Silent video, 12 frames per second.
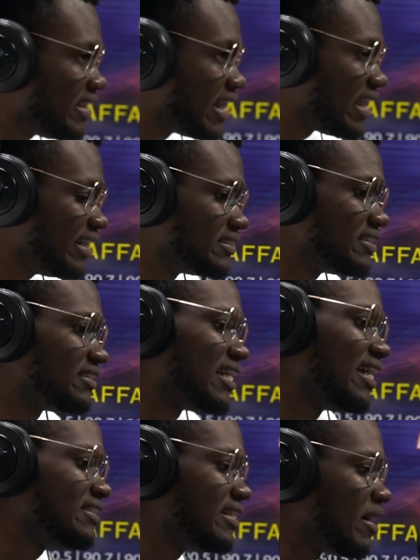And he can exist
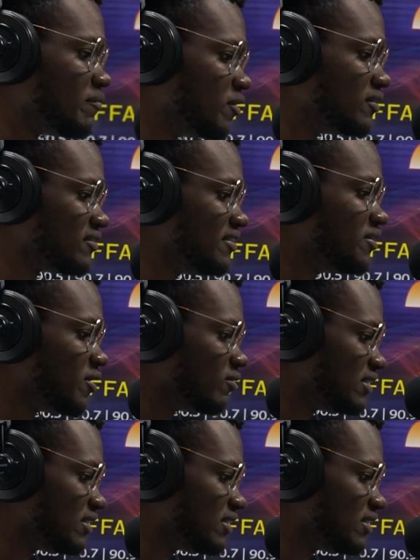as that. But, you know,